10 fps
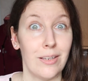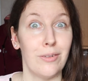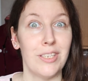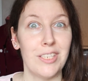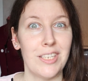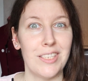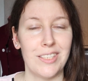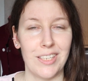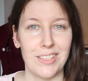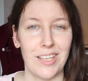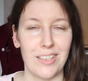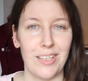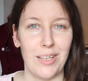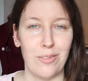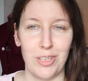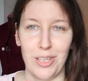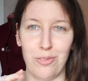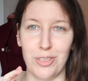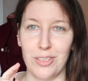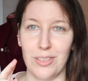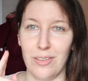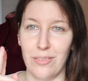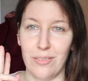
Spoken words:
which is exactly what I was